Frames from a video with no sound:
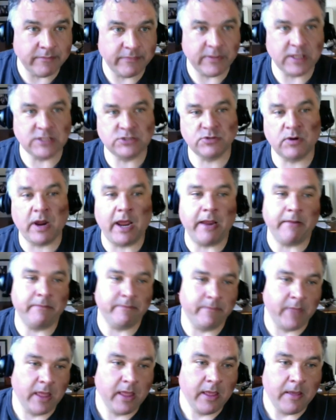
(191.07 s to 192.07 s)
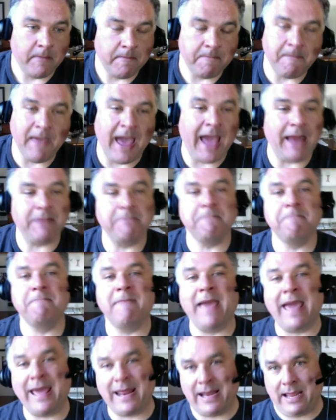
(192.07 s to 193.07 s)
That's right, Matt
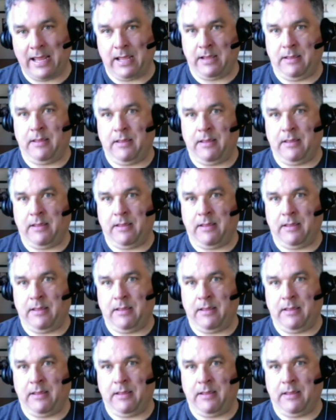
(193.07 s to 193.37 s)
Manning